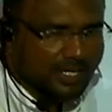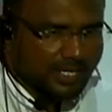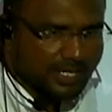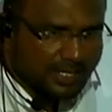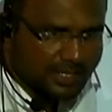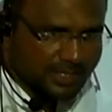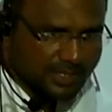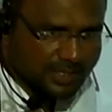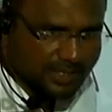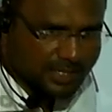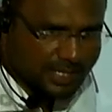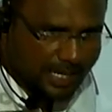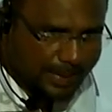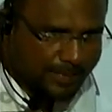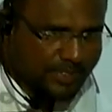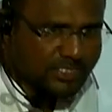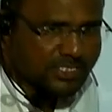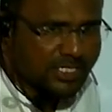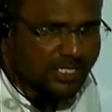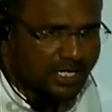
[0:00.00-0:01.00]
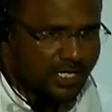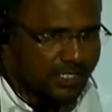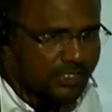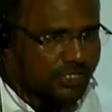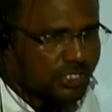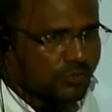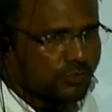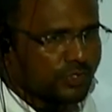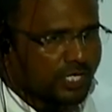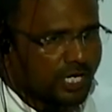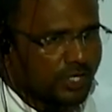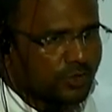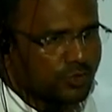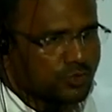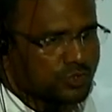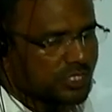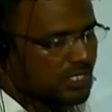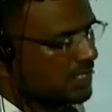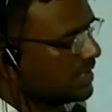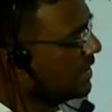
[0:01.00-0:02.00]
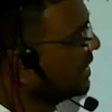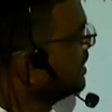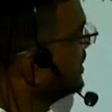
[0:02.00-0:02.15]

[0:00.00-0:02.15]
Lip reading: in Clemmensen reduction, we are using